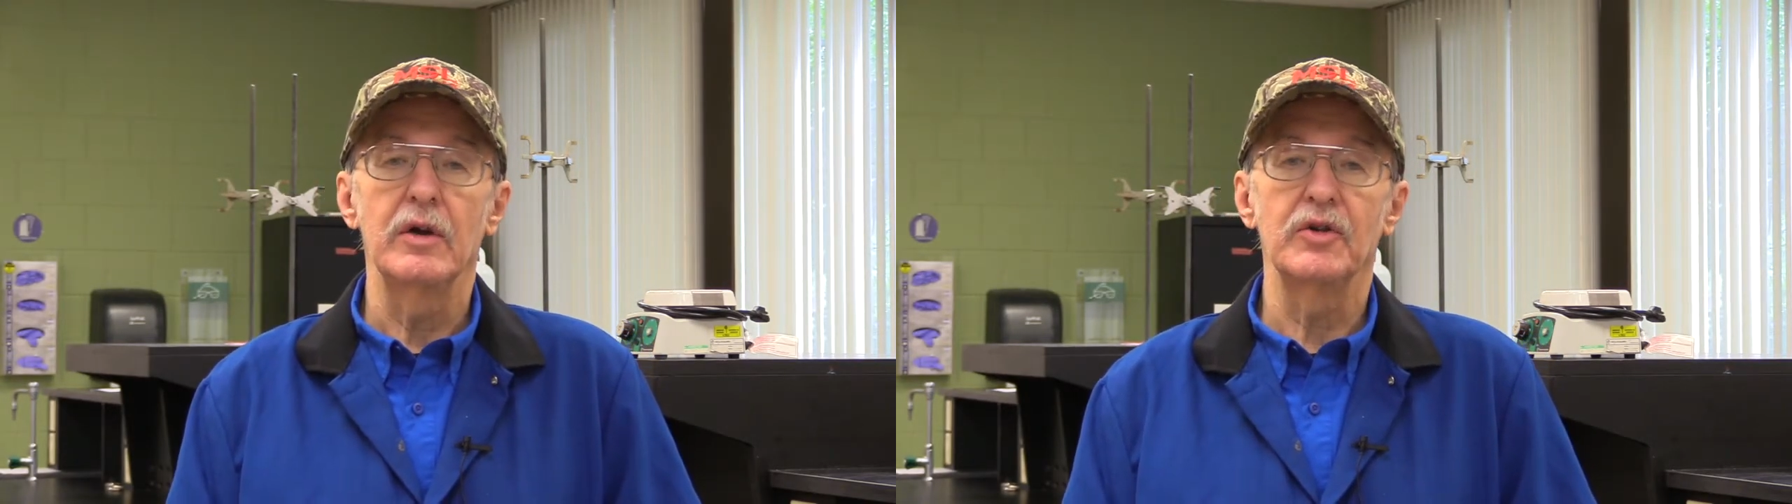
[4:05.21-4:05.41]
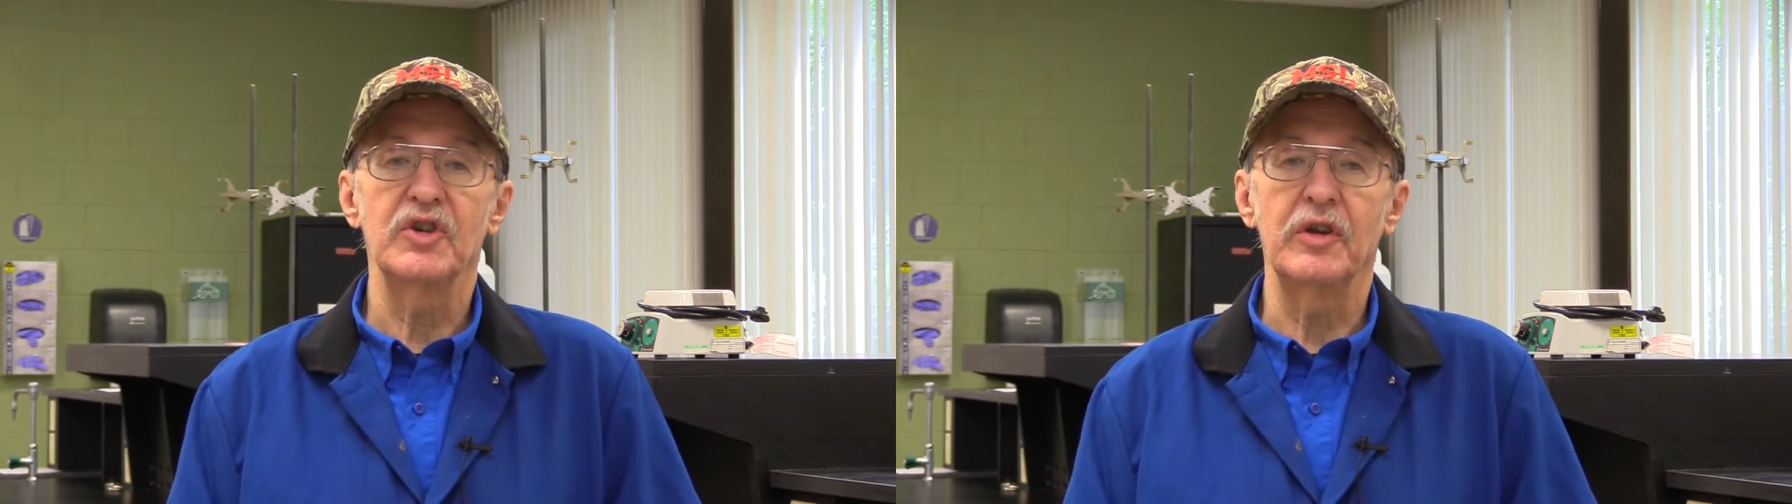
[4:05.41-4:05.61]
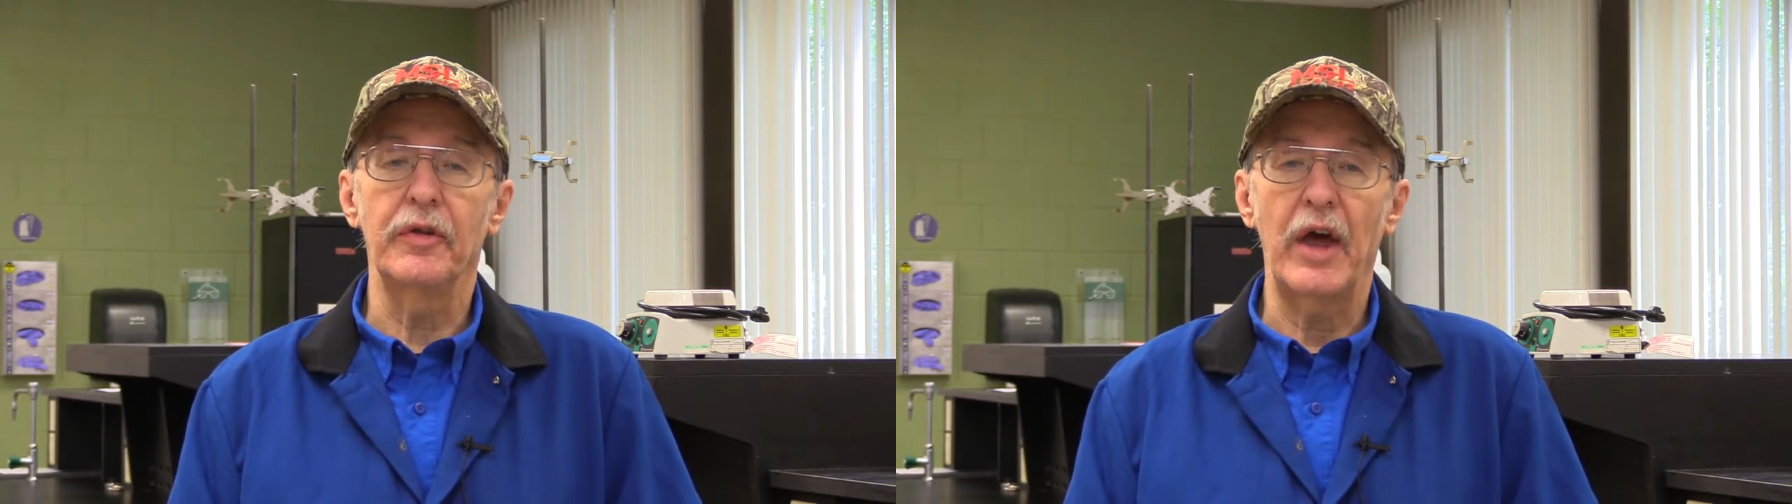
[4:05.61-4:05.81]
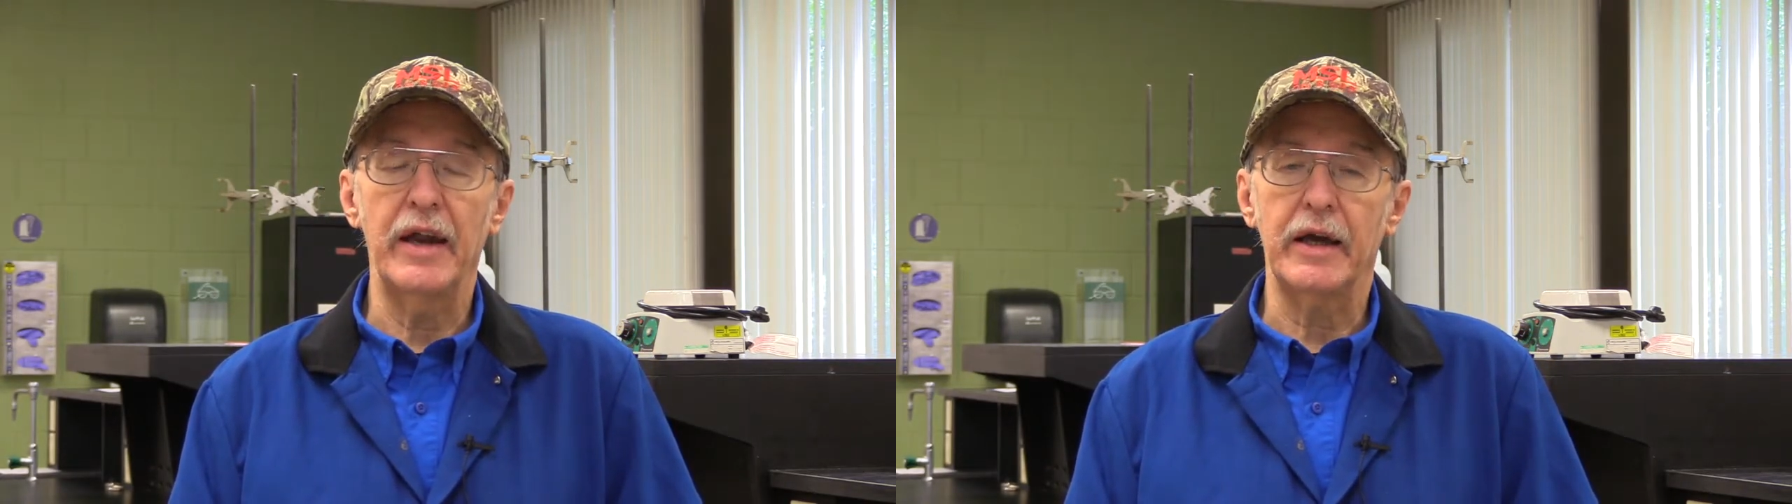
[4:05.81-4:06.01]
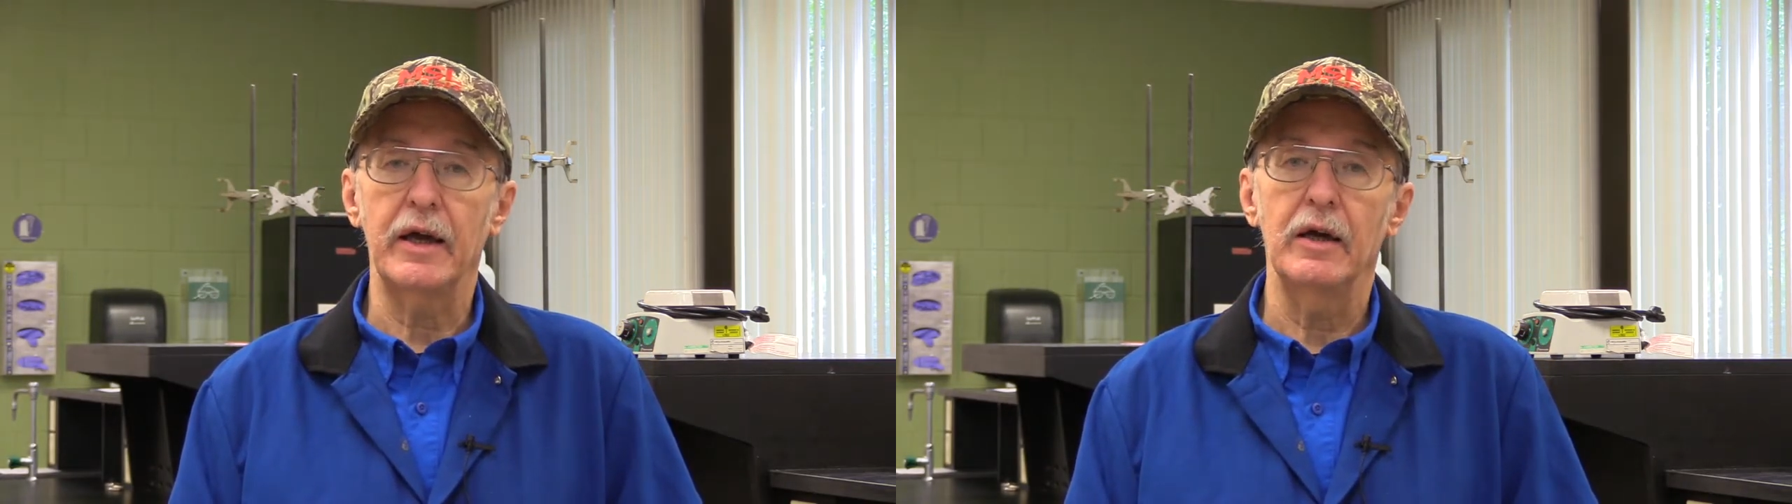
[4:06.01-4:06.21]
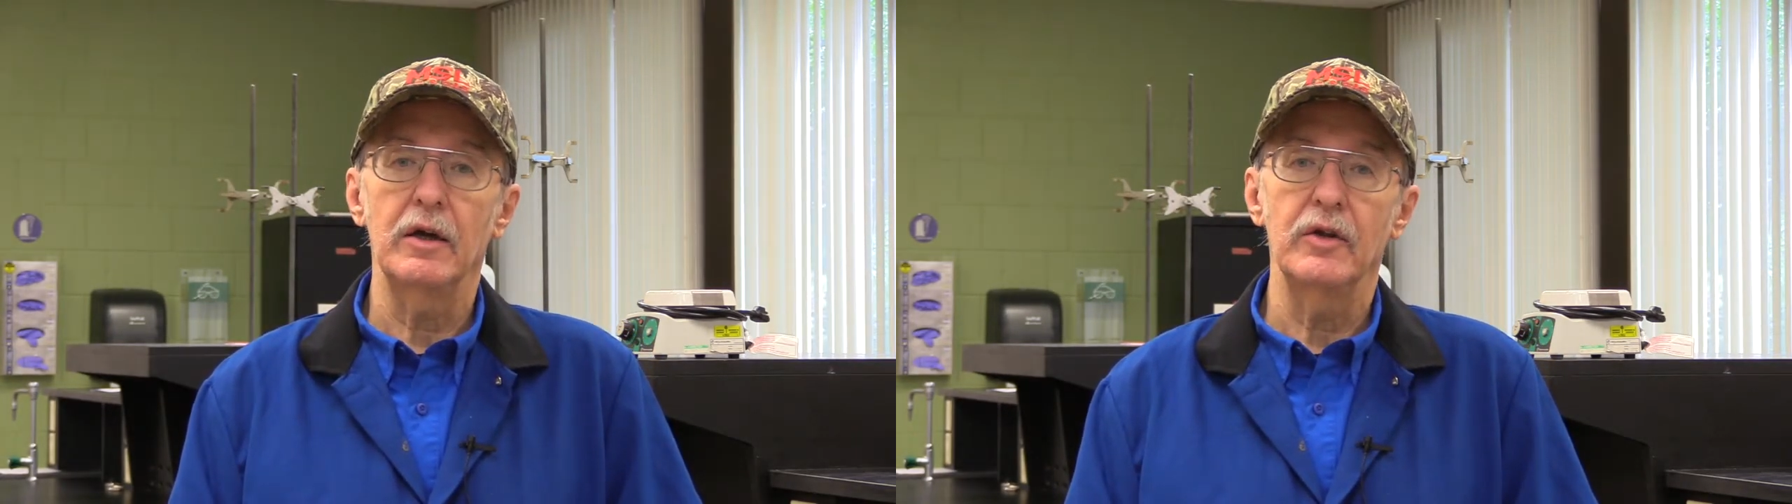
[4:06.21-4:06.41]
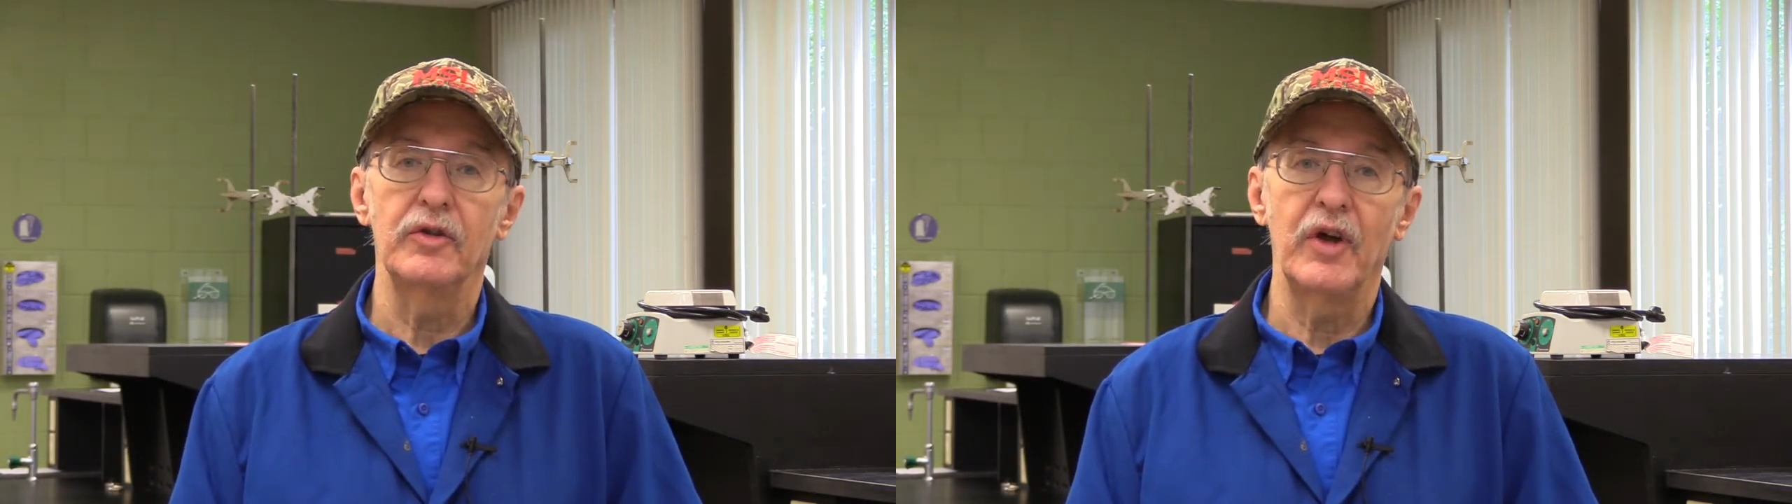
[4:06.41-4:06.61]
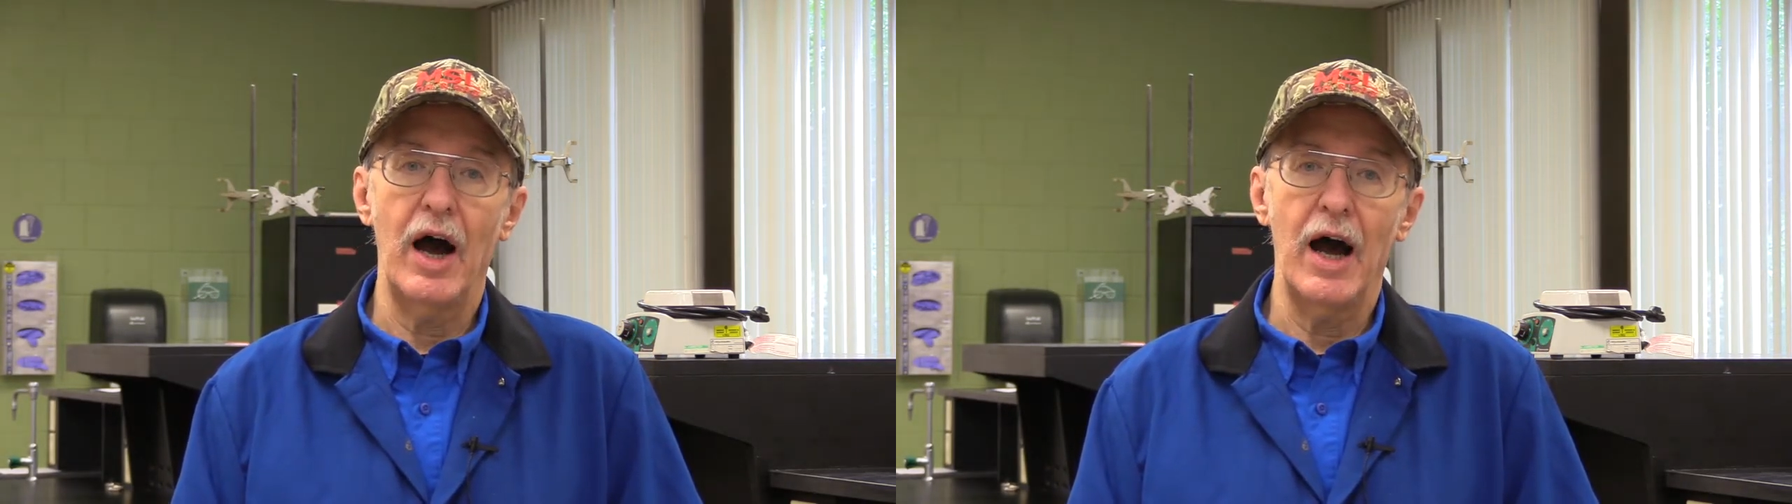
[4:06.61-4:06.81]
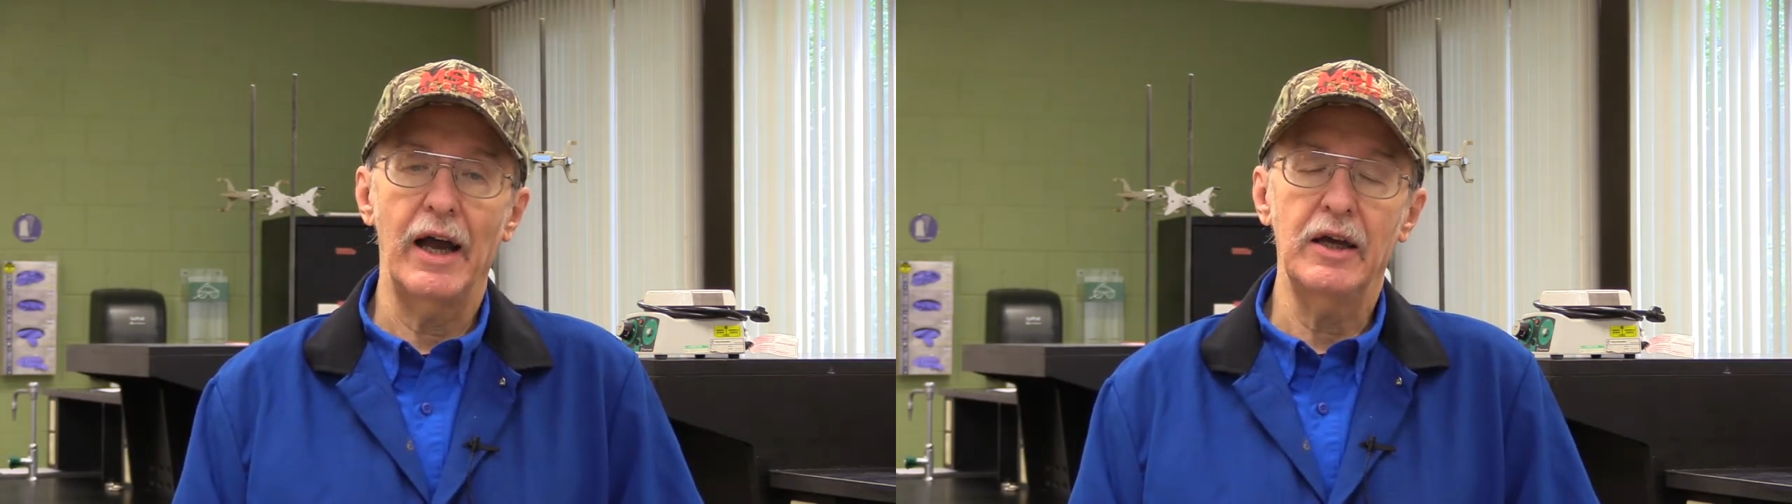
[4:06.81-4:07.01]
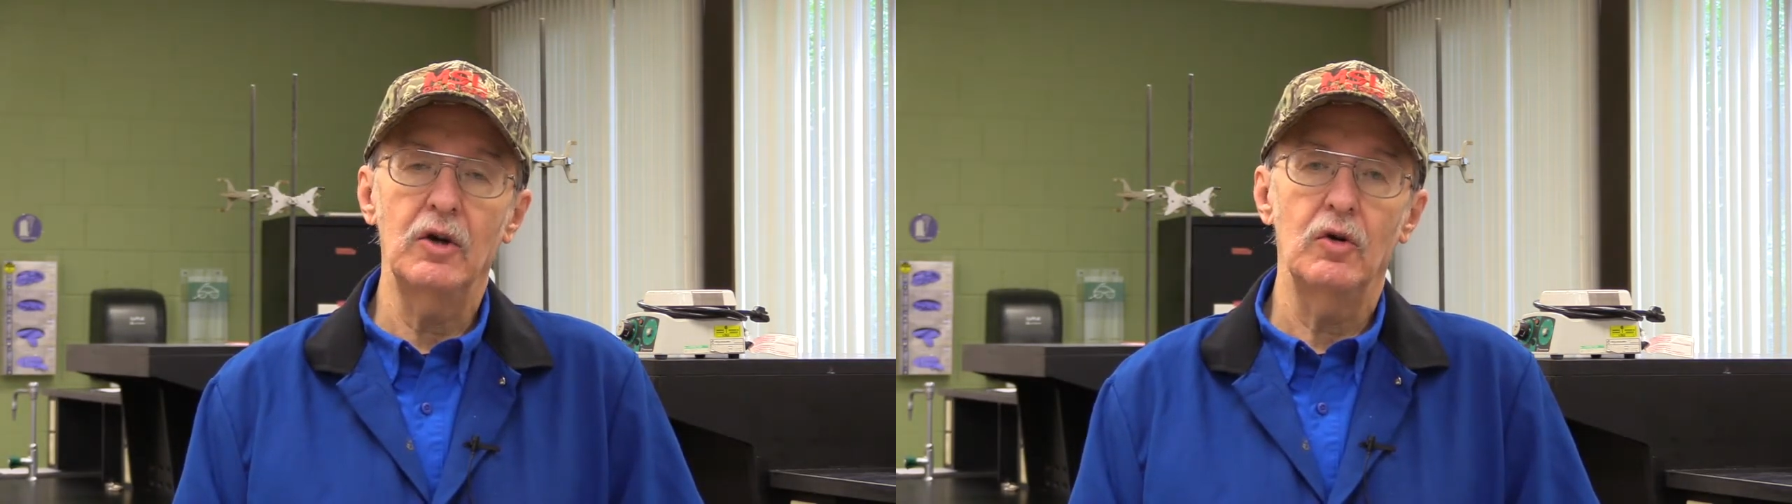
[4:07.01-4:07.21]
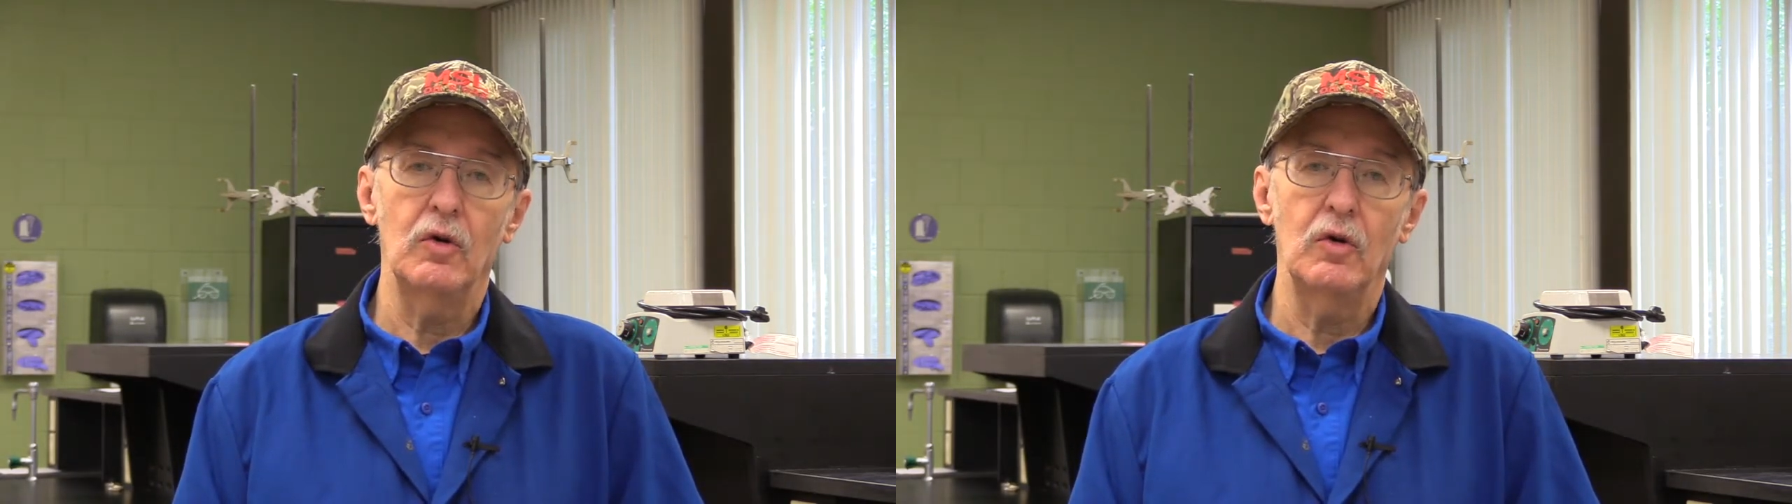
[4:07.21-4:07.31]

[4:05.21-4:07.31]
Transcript: synthetic dye